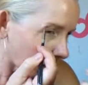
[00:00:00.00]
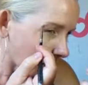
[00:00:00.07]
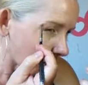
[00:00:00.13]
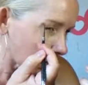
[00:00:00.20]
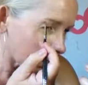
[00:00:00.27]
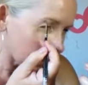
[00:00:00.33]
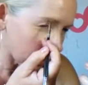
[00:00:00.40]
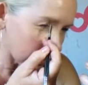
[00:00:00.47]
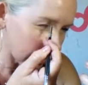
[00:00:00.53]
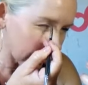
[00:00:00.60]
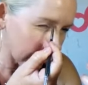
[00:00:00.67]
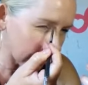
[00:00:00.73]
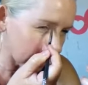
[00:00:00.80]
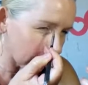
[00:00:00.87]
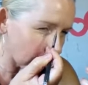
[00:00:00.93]
And then I just
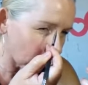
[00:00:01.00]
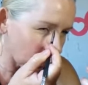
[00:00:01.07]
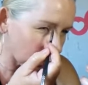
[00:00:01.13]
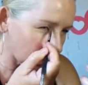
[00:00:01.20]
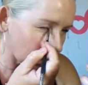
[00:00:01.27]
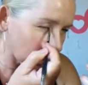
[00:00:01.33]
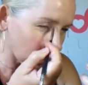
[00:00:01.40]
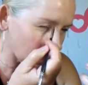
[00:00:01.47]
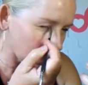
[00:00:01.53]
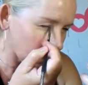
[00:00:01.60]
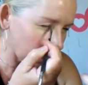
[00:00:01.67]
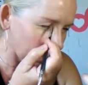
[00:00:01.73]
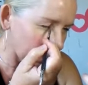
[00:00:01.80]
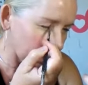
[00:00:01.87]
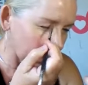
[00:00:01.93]
like to overall
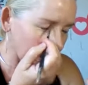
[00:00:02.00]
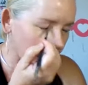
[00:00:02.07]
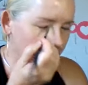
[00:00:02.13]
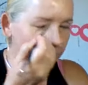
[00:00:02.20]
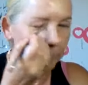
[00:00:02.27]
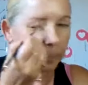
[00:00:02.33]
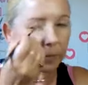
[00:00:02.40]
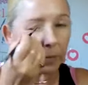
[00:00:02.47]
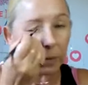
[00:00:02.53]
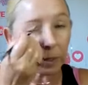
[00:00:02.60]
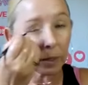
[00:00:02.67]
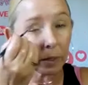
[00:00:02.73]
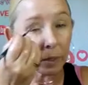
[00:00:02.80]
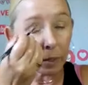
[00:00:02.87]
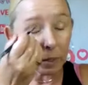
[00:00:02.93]
swipe it around.
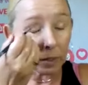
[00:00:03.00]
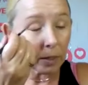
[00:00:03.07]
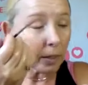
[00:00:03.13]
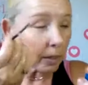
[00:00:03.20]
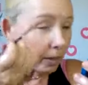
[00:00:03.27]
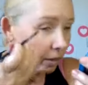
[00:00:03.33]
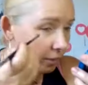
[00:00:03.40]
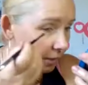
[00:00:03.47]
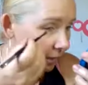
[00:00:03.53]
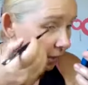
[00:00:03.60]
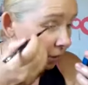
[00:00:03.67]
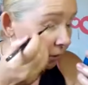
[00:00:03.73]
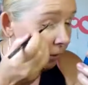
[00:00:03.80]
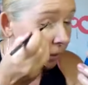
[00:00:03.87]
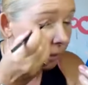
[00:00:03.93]
There's an
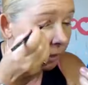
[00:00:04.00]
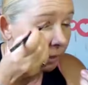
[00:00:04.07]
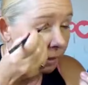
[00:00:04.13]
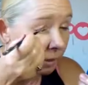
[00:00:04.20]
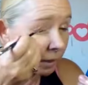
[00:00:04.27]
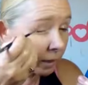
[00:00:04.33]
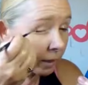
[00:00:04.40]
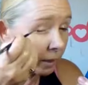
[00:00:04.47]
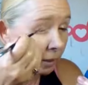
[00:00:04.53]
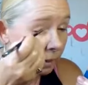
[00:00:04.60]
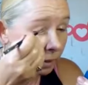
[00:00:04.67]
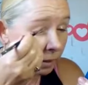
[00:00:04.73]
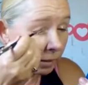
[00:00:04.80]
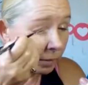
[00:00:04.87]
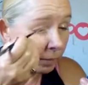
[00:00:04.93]
ingredient
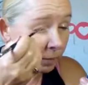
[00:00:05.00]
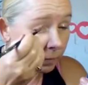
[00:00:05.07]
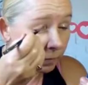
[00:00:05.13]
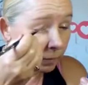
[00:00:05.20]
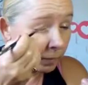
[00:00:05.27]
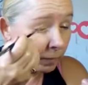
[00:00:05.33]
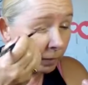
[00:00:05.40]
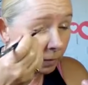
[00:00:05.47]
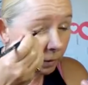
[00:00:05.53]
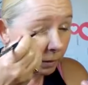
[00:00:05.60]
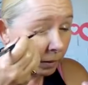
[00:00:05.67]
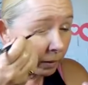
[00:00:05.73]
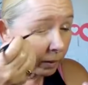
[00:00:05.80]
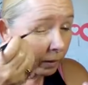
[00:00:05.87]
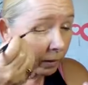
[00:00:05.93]
in
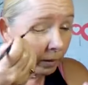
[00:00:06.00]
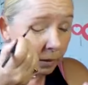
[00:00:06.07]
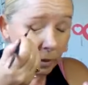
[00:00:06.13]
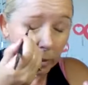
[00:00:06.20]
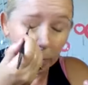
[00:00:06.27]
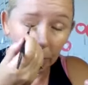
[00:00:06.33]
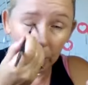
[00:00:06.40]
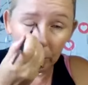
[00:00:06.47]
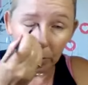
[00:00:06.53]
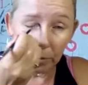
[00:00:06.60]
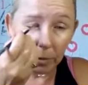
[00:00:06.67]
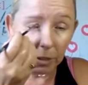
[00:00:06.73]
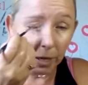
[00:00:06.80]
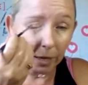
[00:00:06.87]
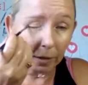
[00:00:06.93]
the splurge
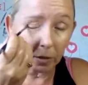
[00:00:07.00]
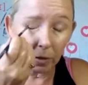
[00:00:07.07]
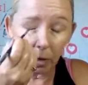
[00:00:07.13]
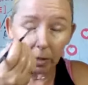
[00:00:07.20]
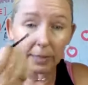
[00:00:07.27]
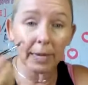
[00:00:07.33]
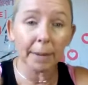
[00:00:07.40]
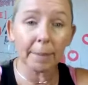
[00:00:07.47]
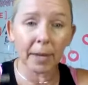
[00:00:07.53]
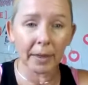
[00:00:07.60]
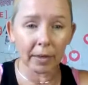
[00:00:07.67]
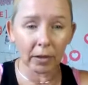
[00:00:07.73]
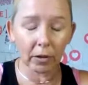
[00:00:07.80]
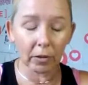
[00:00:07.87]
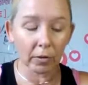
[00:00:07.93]
cream shadow called
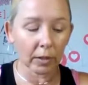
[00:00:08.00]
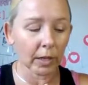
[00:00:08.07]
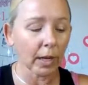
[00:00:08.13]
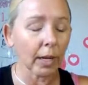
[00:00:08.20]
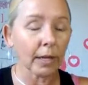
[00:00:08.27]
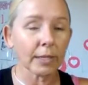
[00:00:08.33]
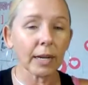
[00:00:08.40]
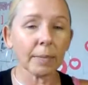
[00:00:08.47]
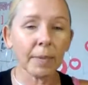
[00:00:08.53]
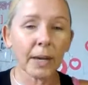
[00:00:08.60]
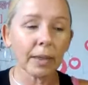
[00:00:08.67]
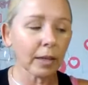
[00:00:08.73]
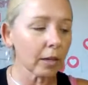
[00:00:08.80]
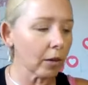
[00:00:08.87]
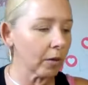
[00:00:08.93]
dimethicone.
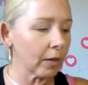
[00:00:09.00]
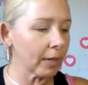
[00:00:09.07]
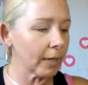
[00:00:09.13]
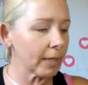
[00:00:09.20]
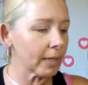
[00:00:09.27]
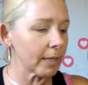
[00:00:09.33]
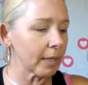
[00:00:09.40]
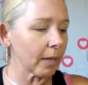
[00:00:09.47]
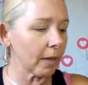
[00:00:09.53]
Dimethicone is